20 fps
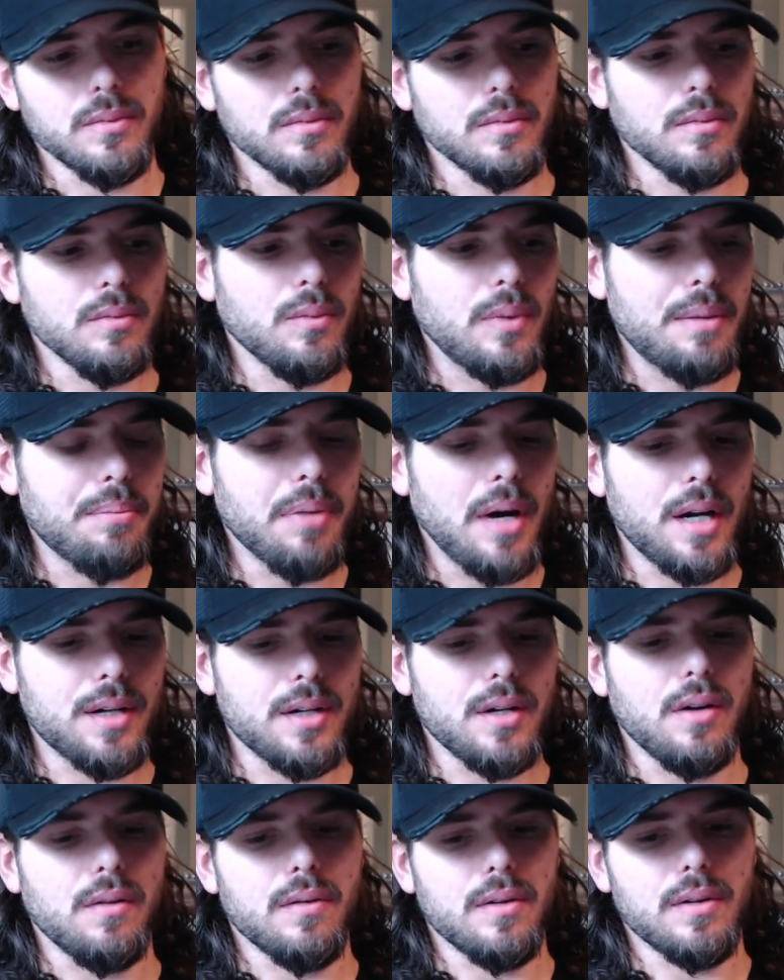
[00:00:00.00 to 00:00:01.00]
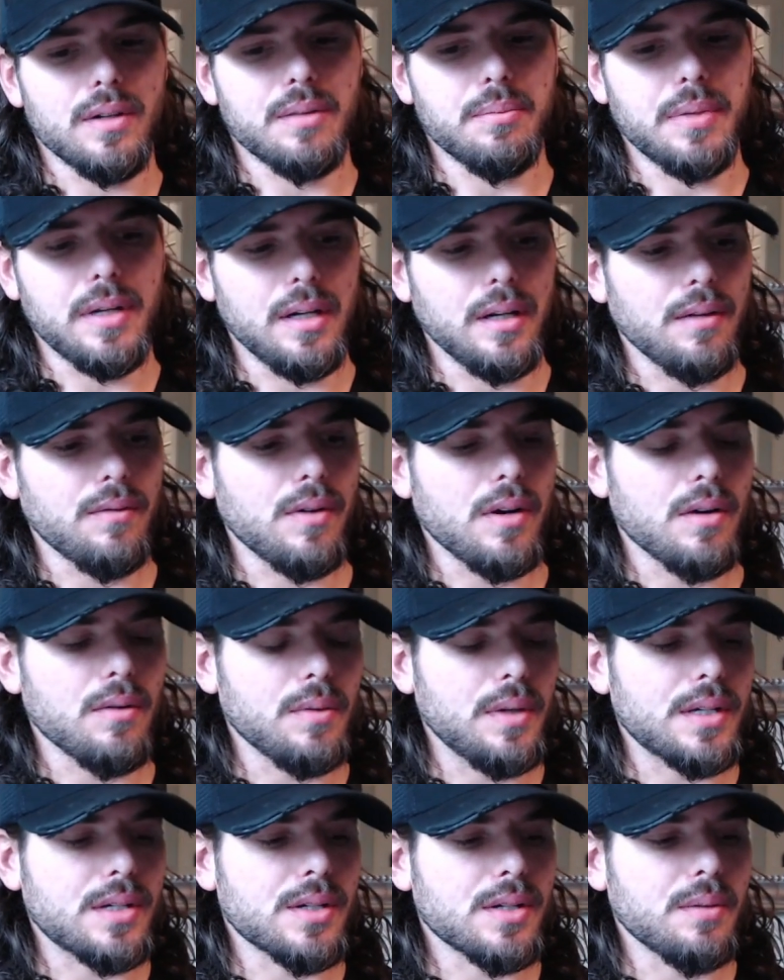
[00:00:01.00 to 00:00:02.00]
we bonded over at the beginning of our
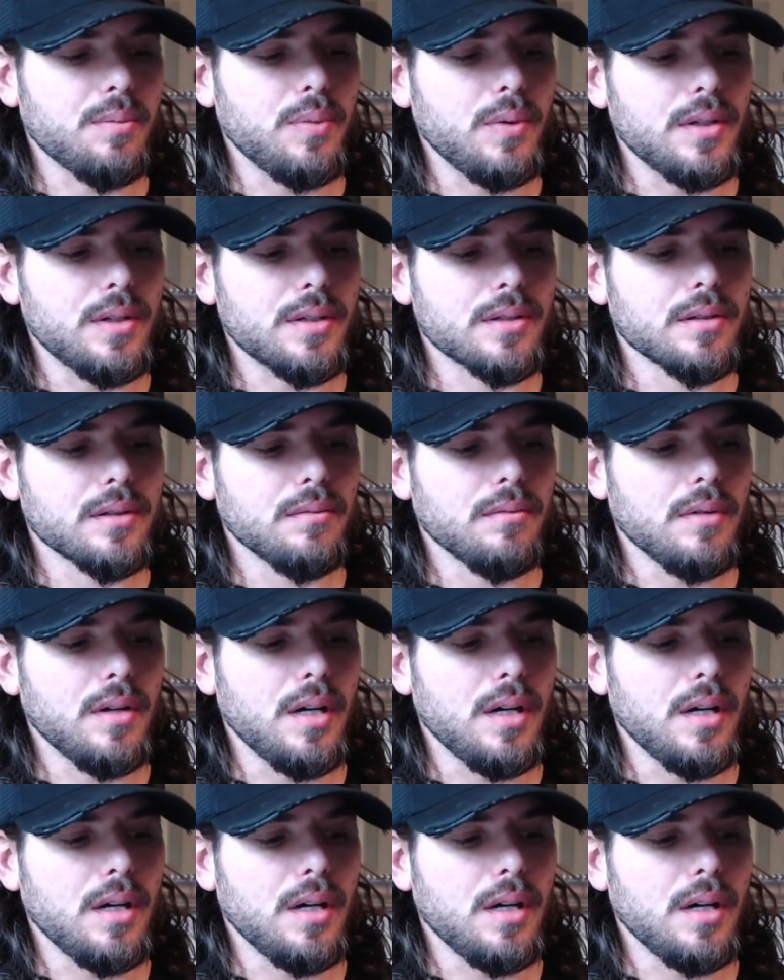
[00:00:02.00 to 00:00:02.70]
relationship was